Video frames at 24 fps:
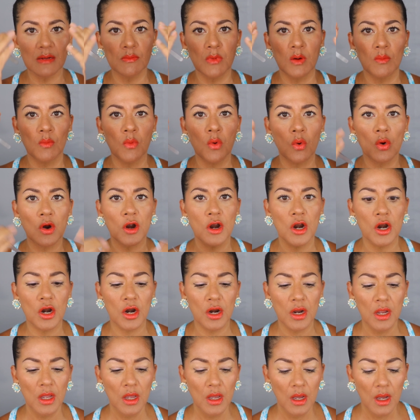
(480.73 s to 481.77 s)
it
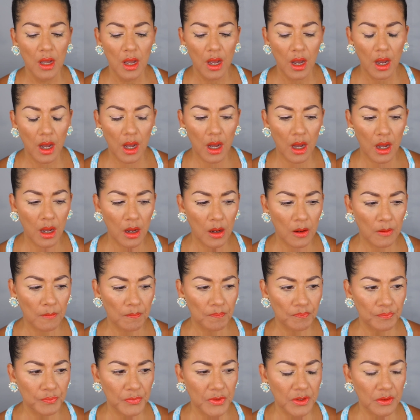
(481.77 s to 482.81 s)
more,
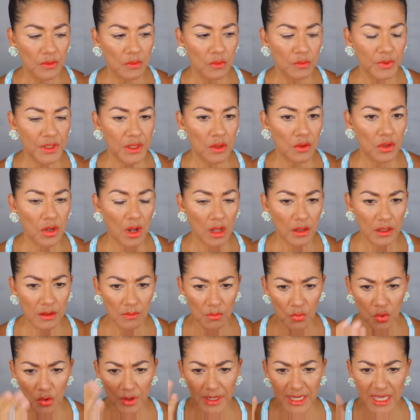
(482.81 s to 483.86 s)
what do you call
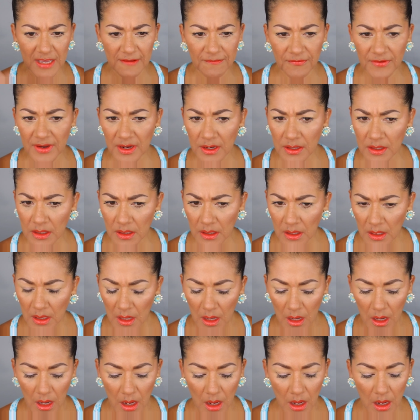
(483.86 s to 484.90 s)
it, more even.
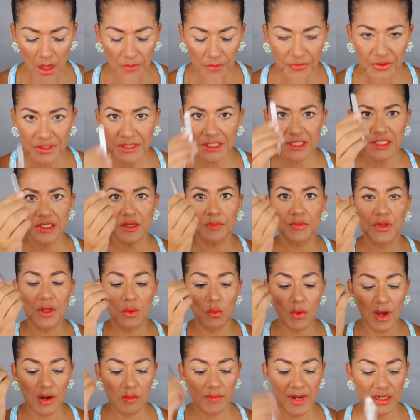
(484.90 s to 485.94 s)
This is
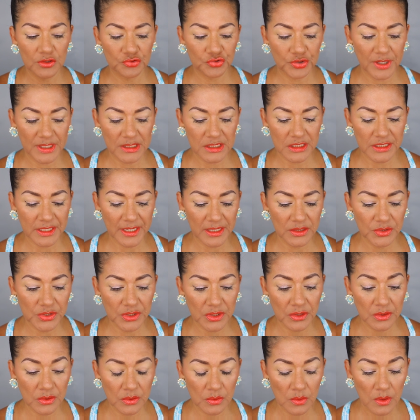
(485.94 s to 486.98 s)
one of my tricks that I
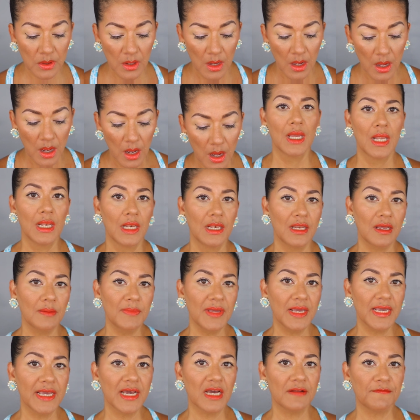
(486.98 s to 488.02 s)
do. Let
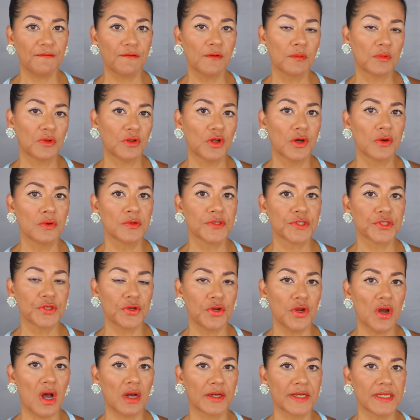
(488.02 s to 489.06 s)
me get from close so
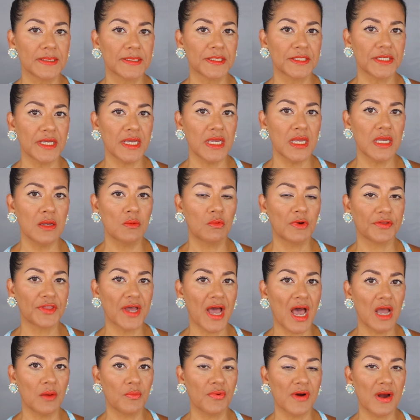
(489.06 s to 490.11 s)
y'all can see what
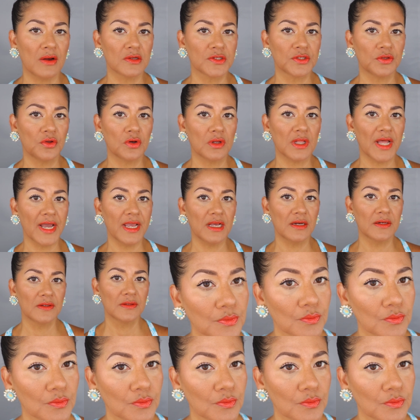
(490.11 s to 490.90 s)
the eyebrows look like.